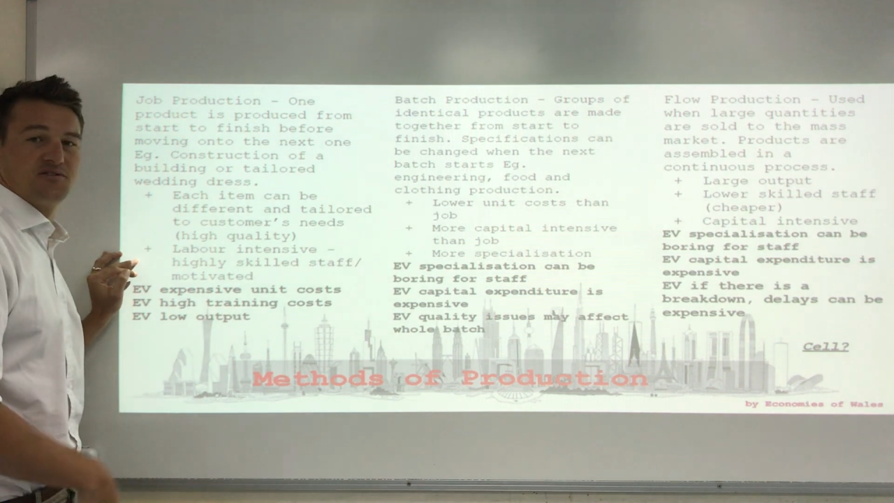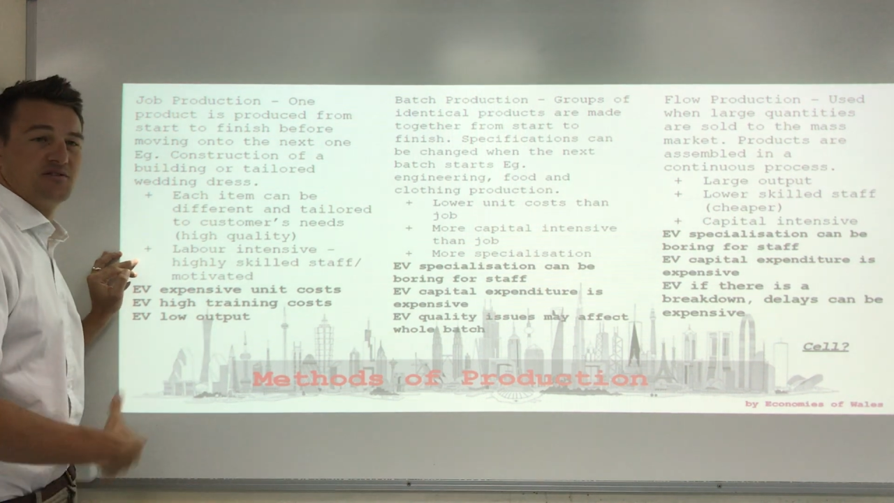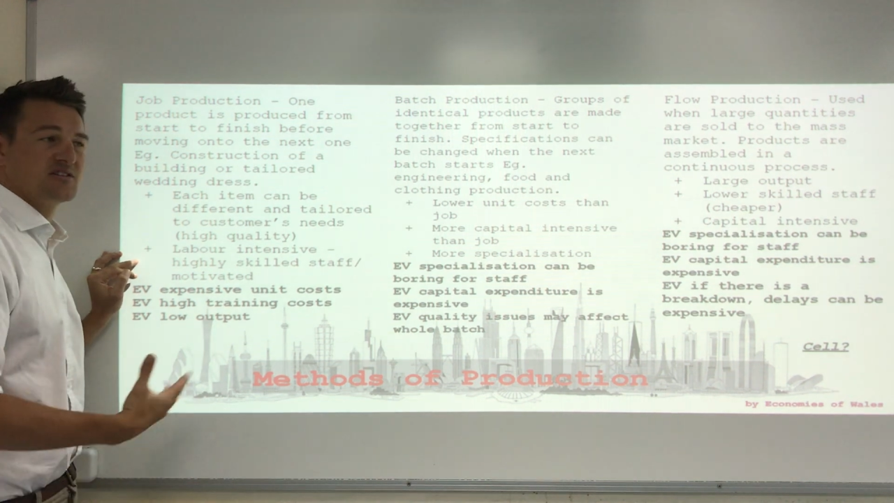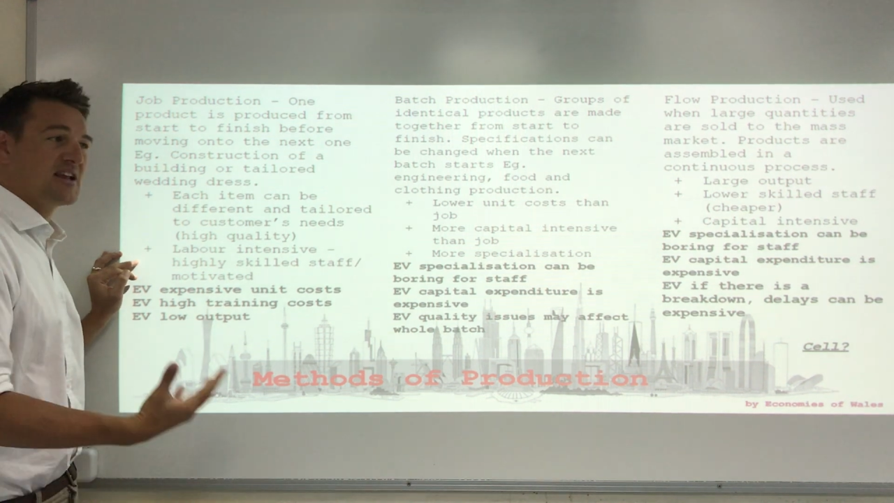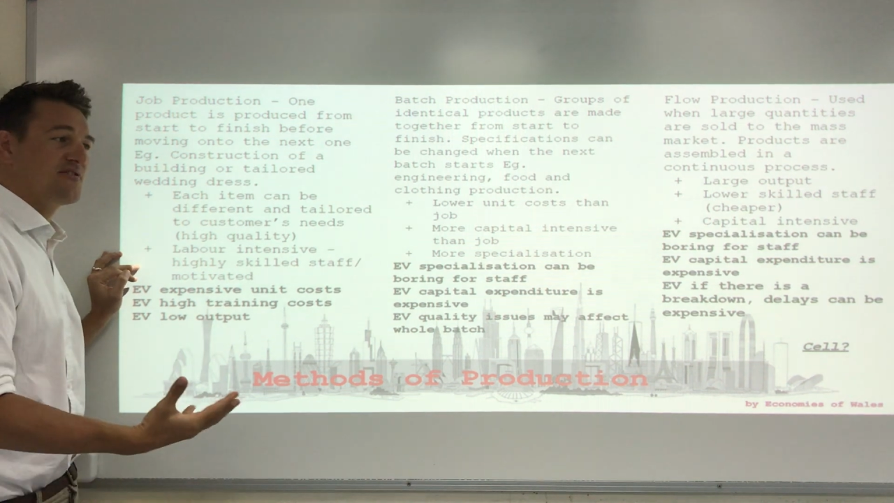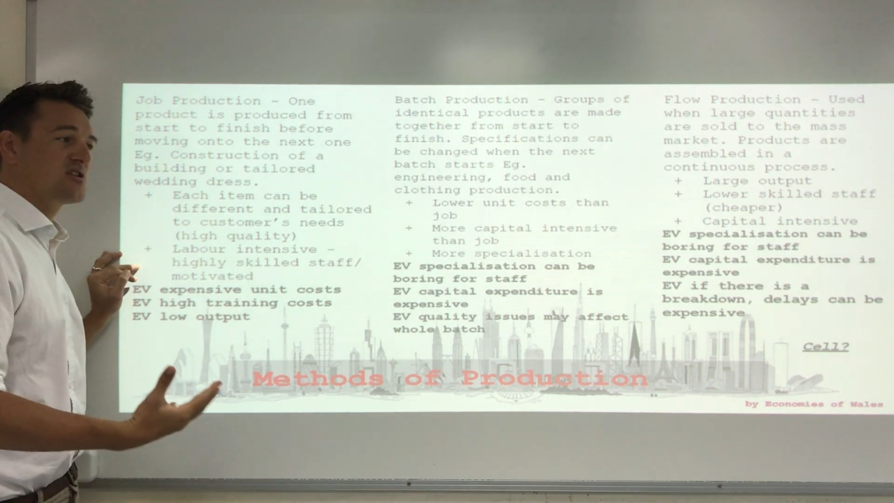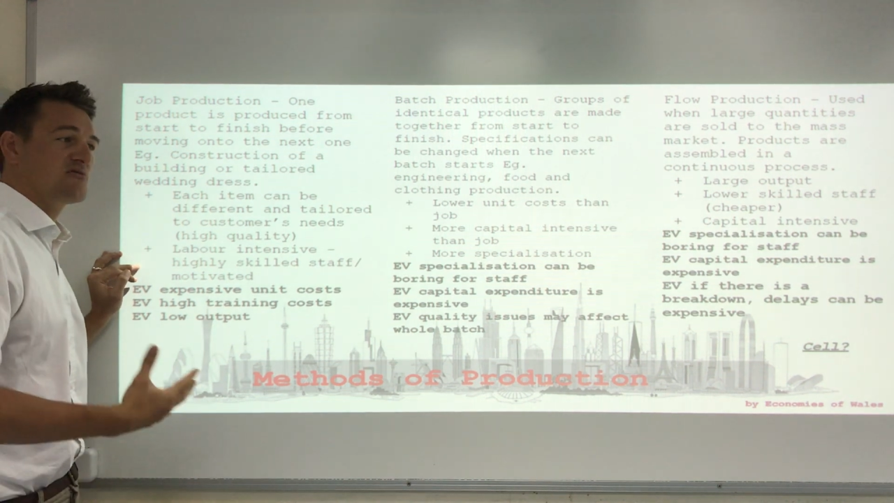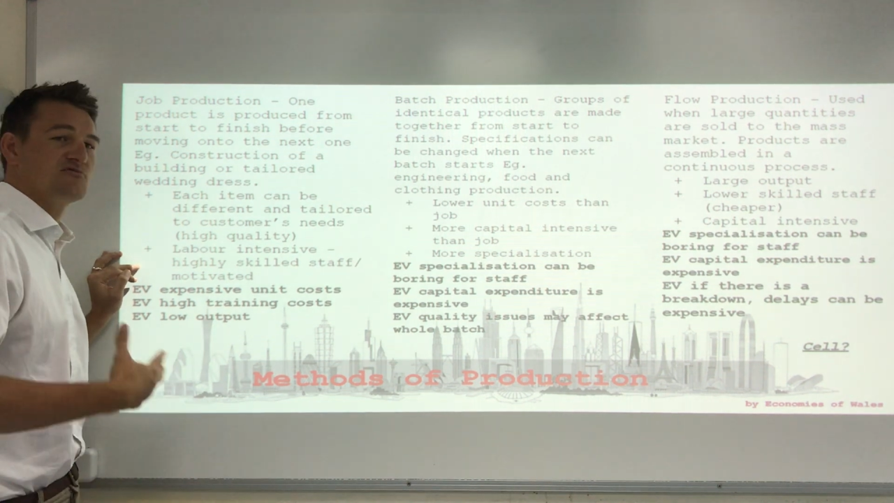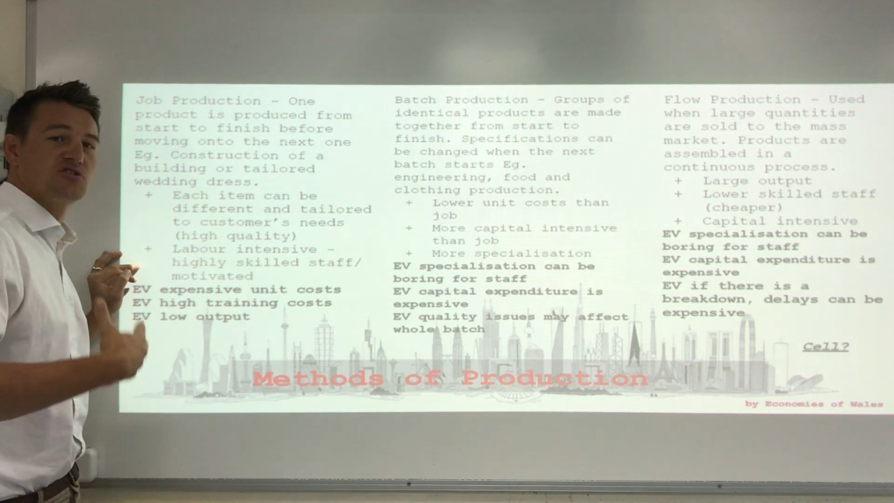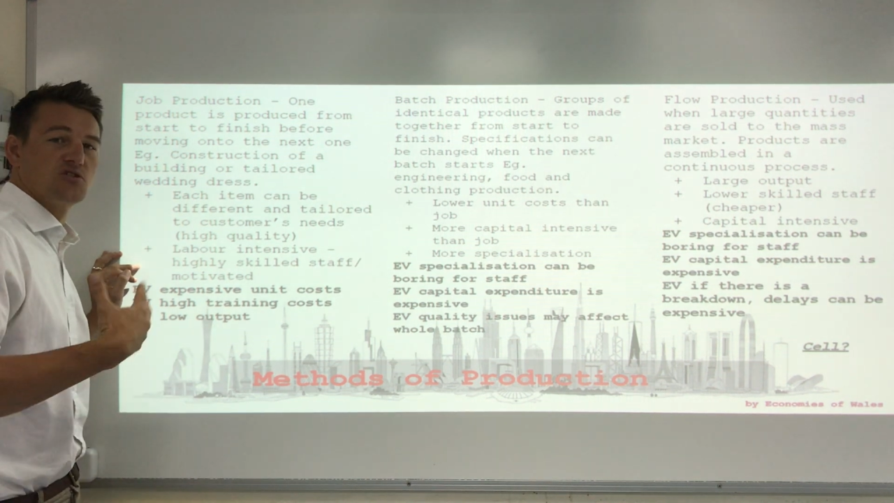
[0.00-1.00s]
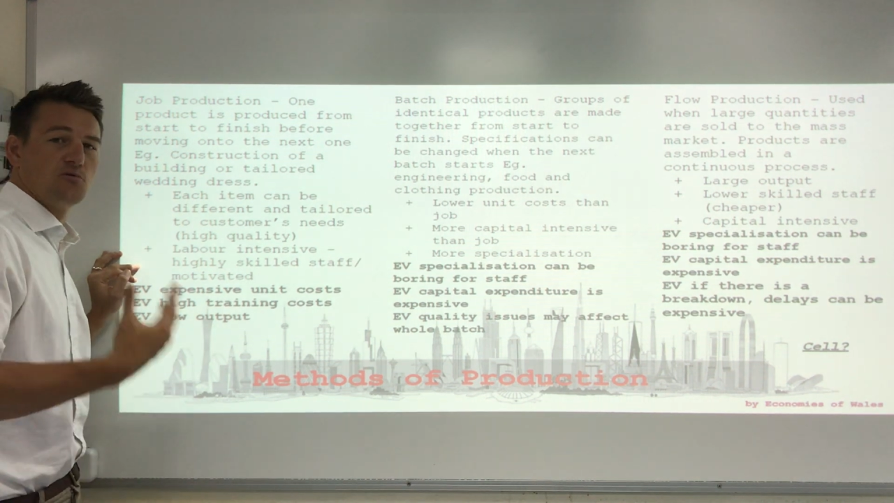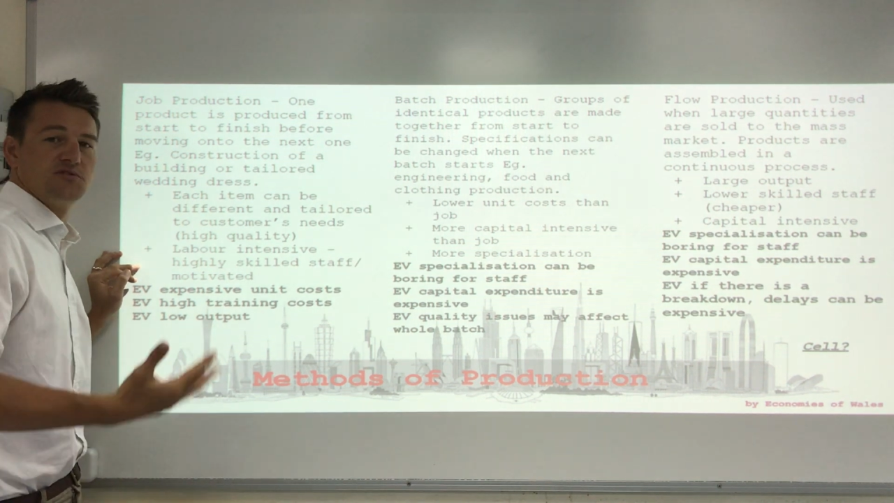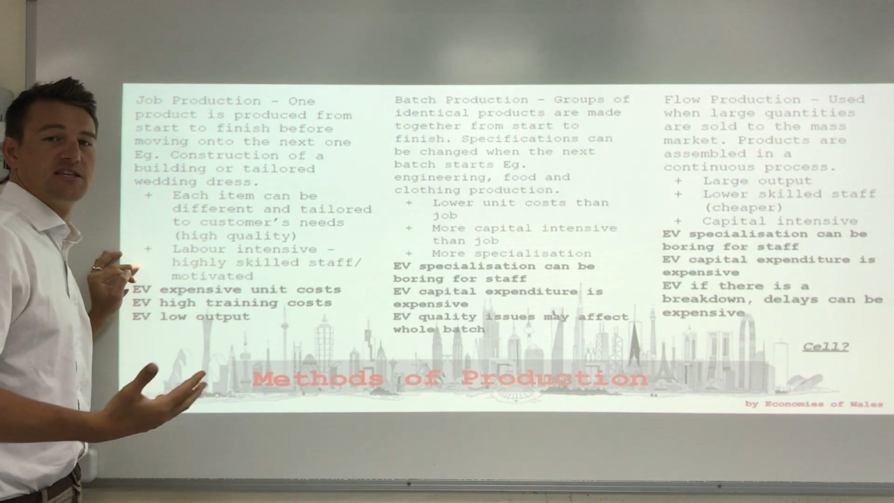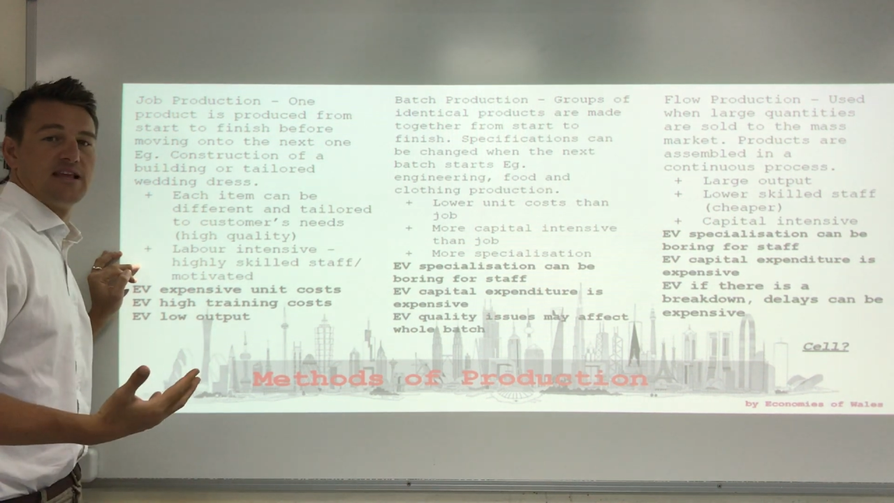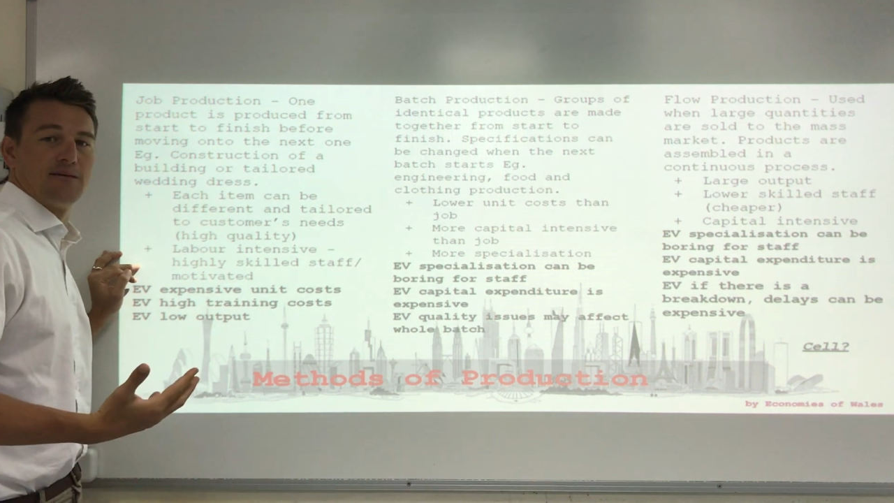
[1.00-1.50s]
so it's never going to
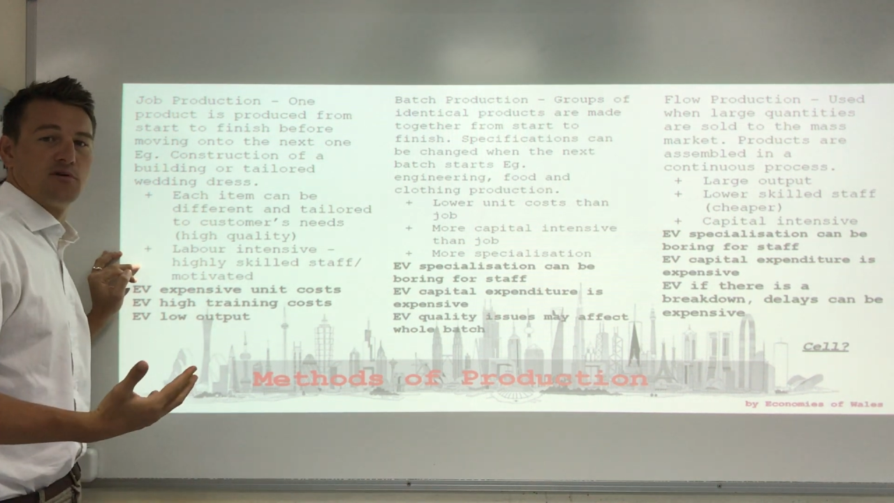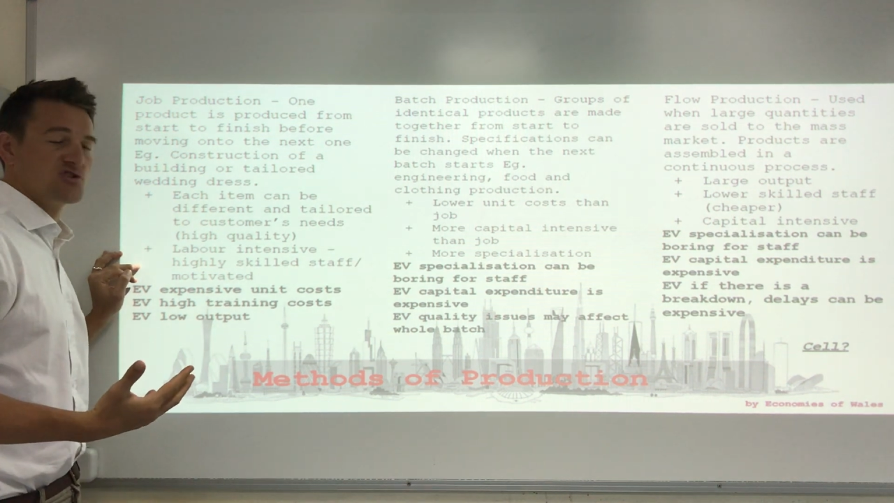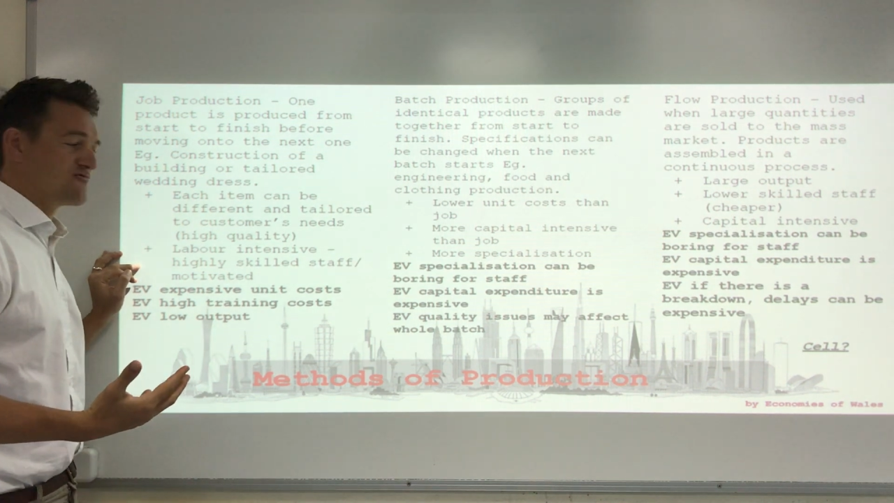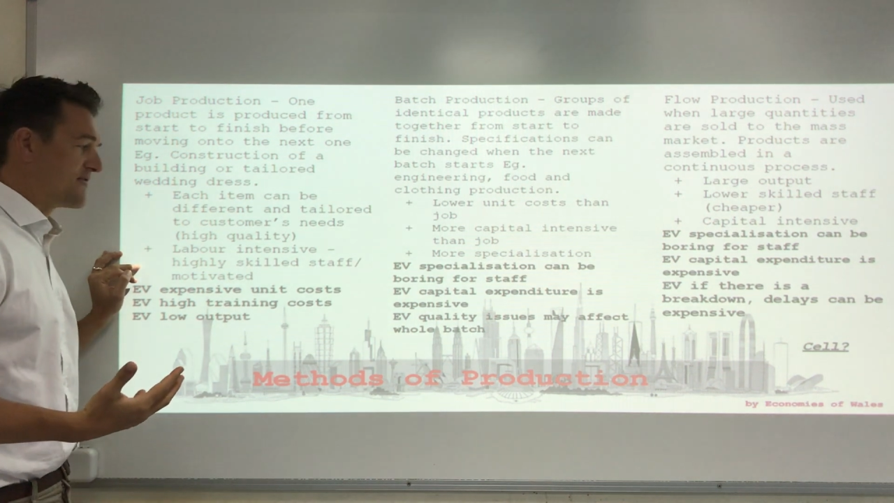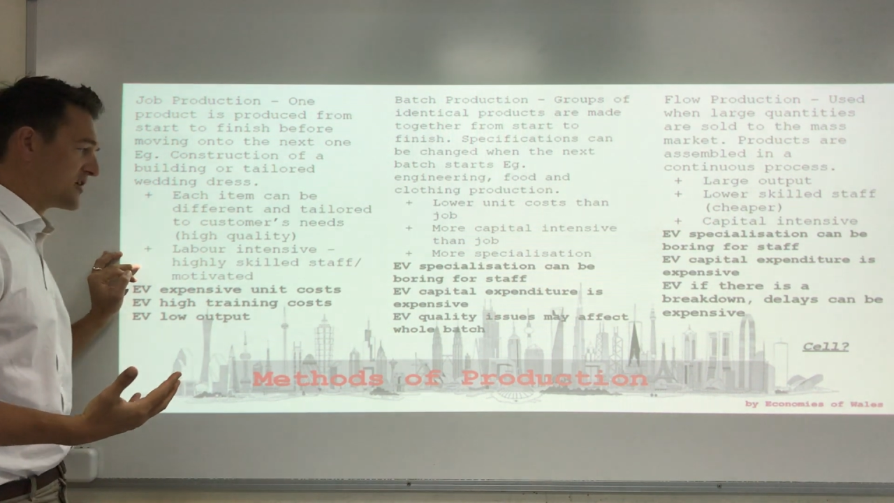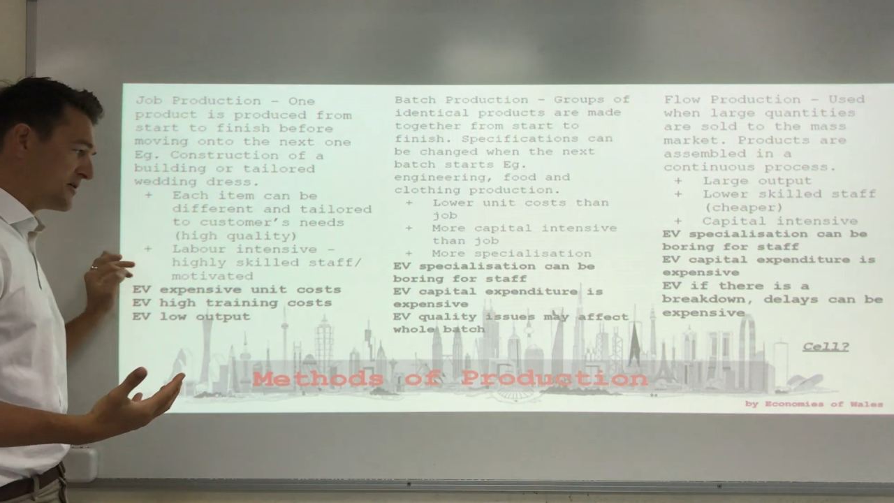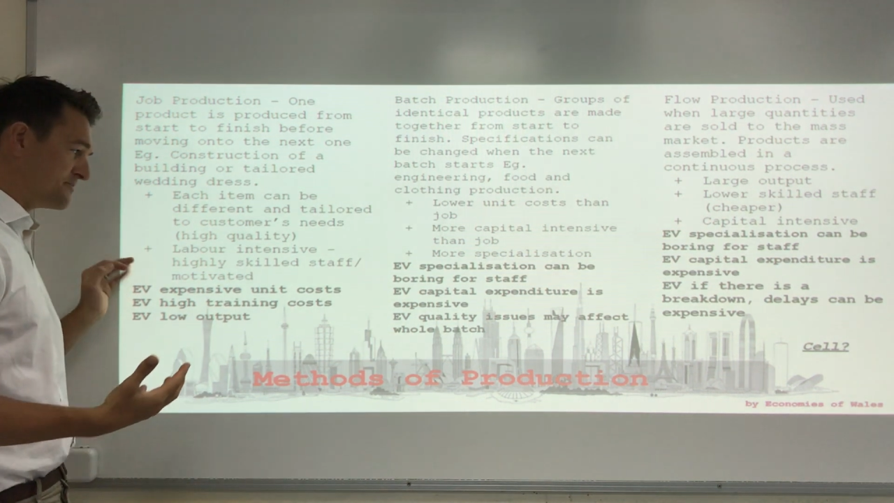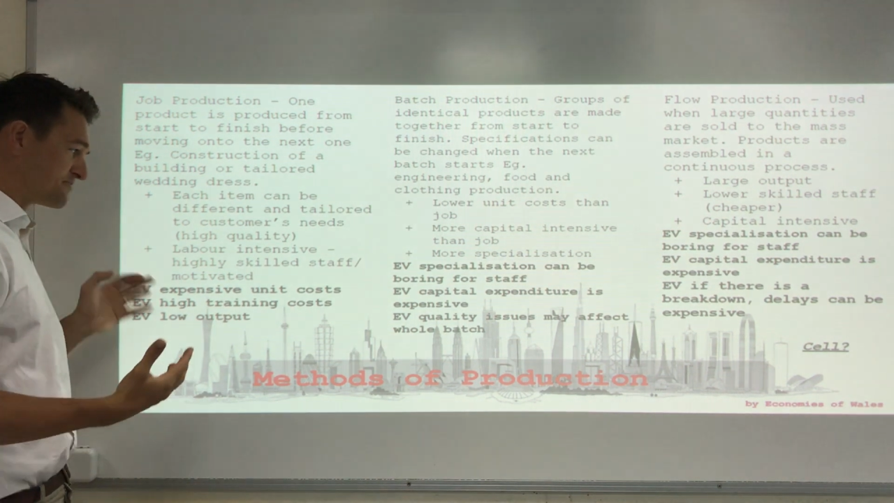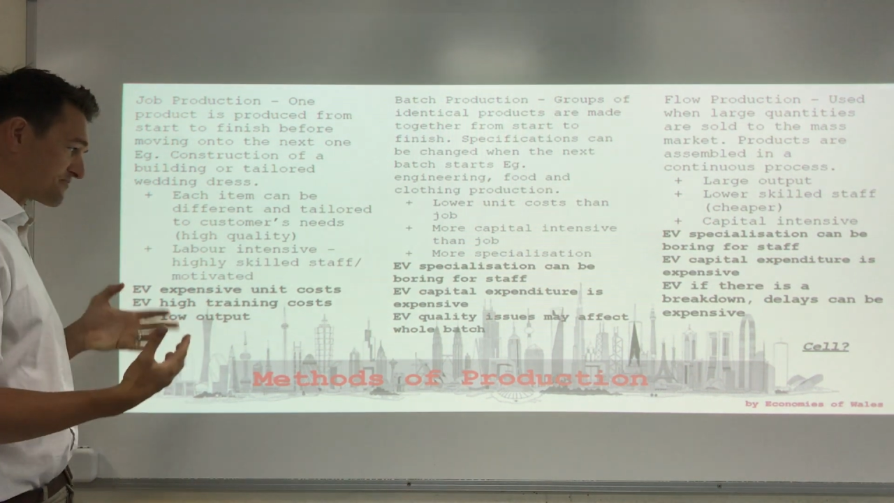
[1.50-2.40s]
result in that much revenue.